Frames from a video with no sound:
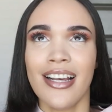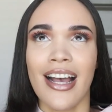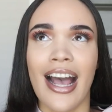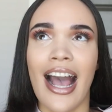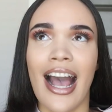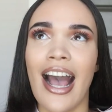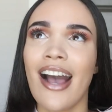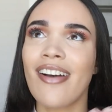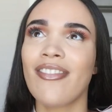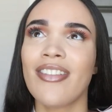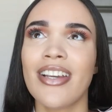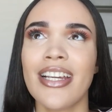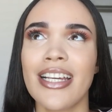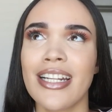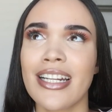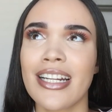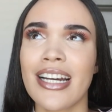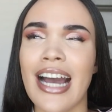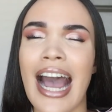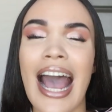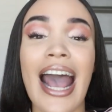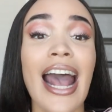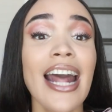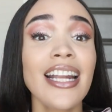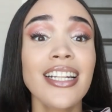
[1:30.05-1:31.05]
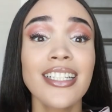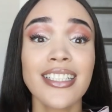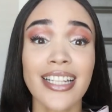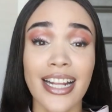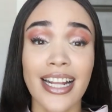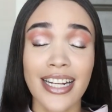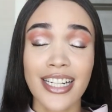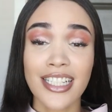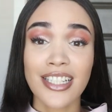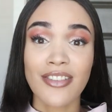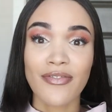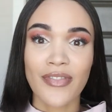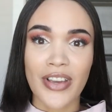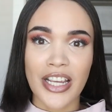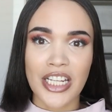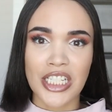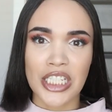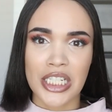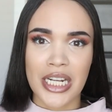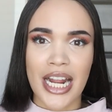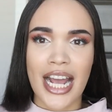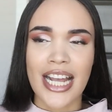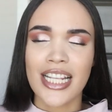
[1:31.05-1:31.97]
having I had a sinus infection.